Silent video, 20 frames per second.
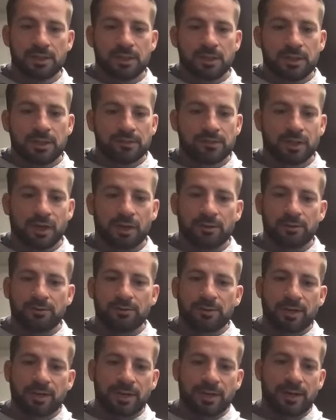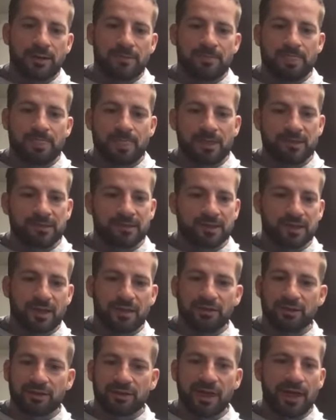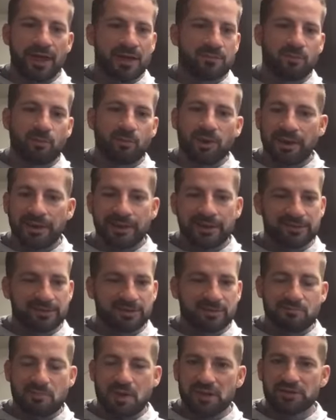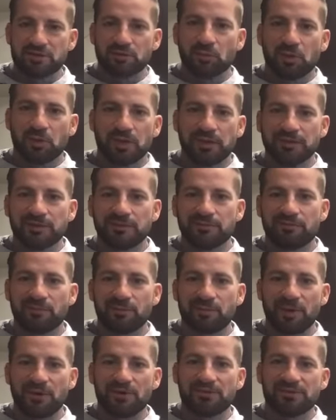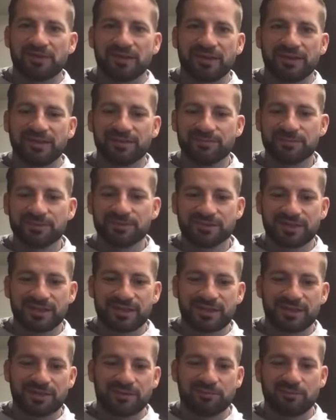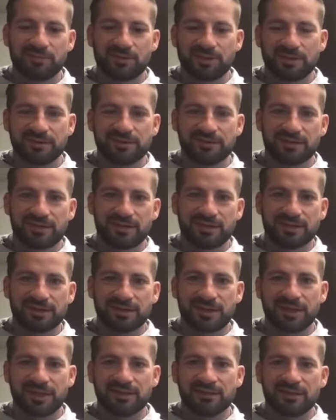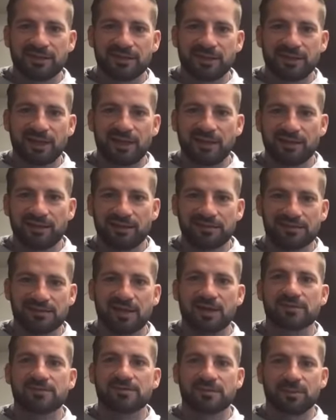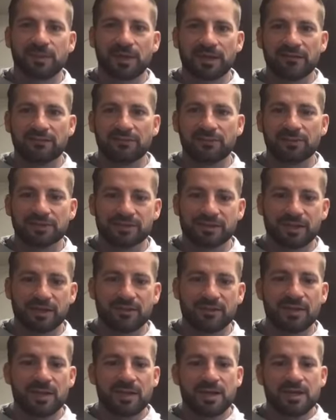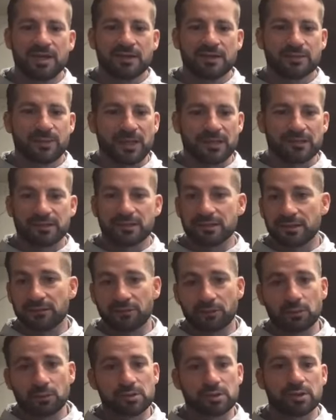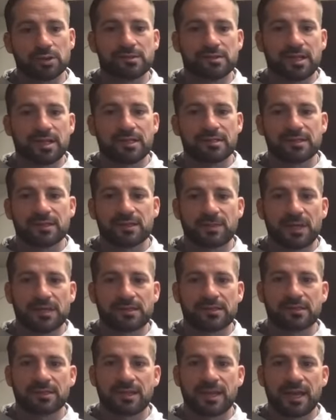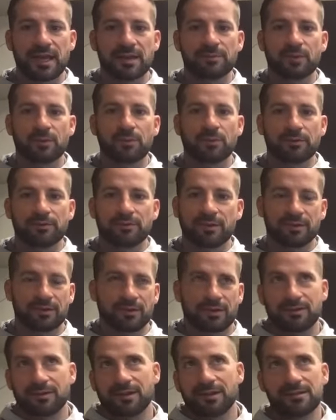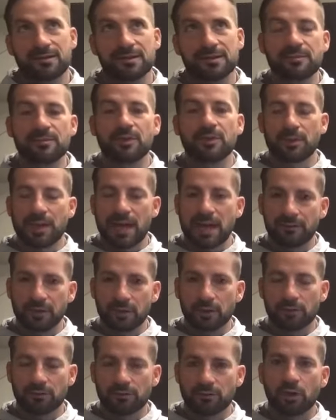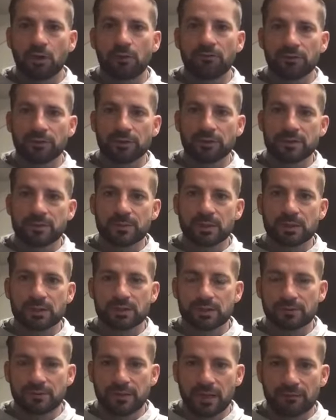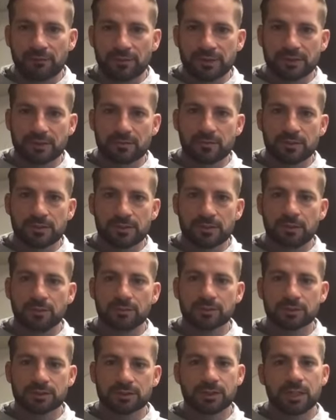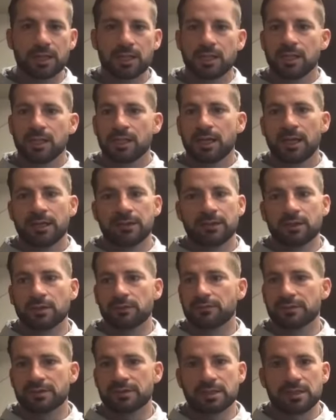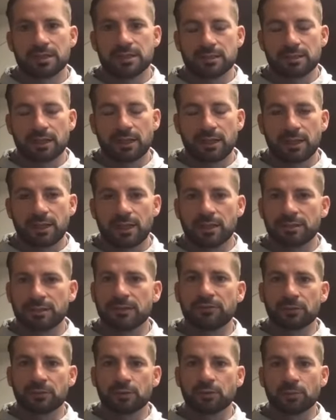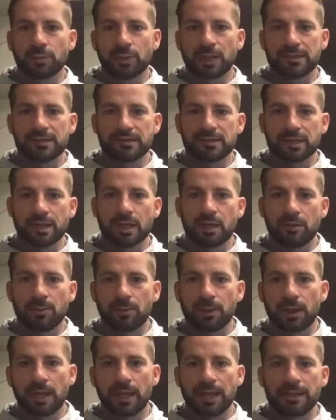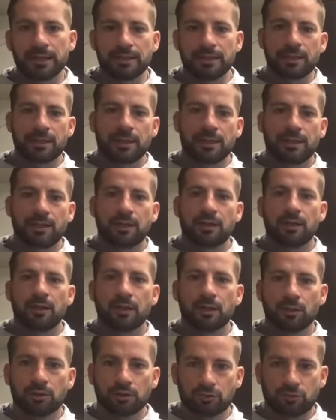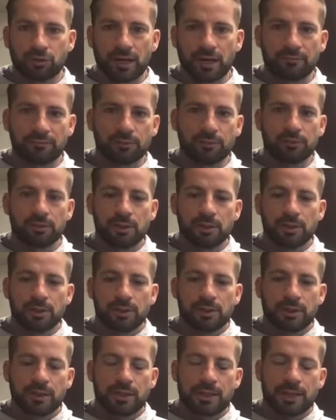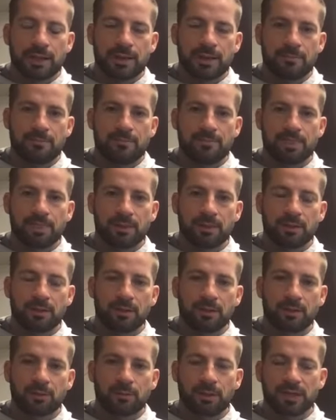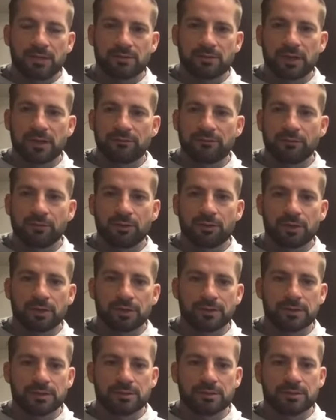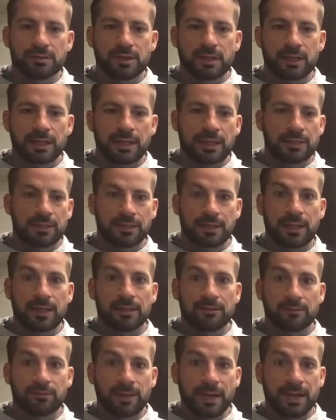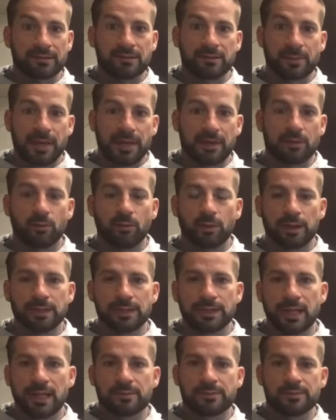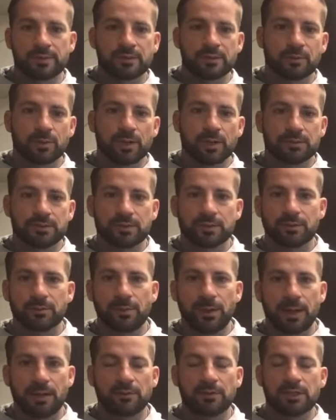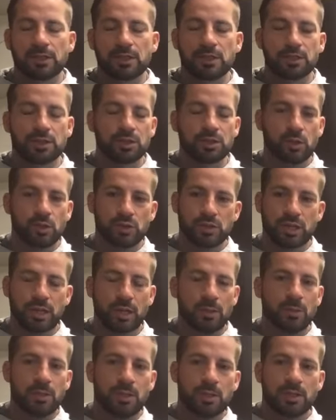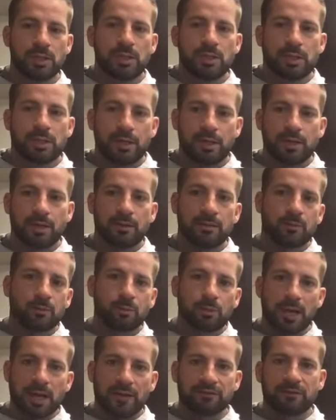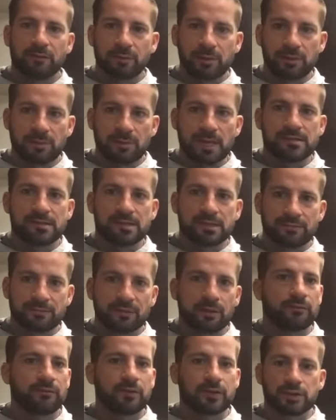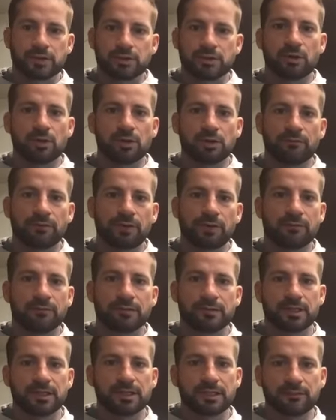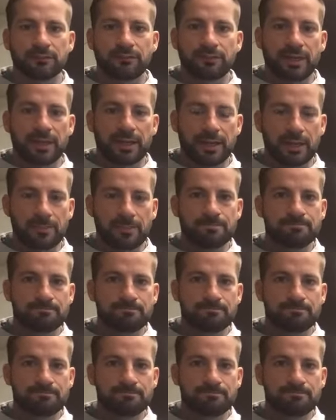So um, it's another game where it's a must-win for both teams, um, and and again a, a, ton to play for. So expecting a difficult contest, expecting a game that a, a team that will have a lot of confidence because of their recent results, and then obviously a, a difficult place to go and play, uh, a long travel um, you know, a long bus ride for us, and and again back to back away games as well to compound the issue. So um, we'll have to be mentally very very strong and very resilient for that game.